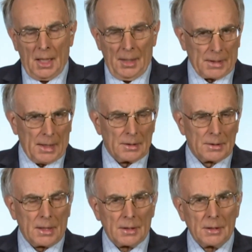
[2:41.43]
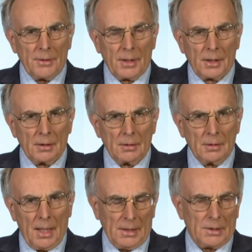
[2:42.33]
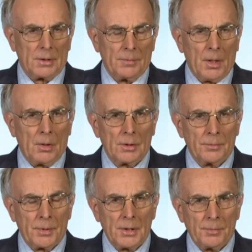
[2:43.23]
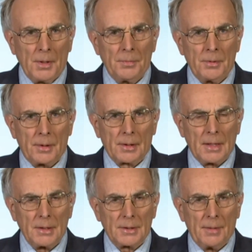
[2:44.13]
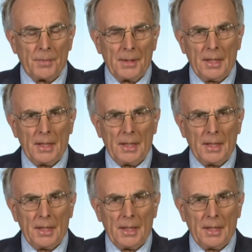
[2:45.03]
I'm against that, and I think actually the bulk of the British people are against that,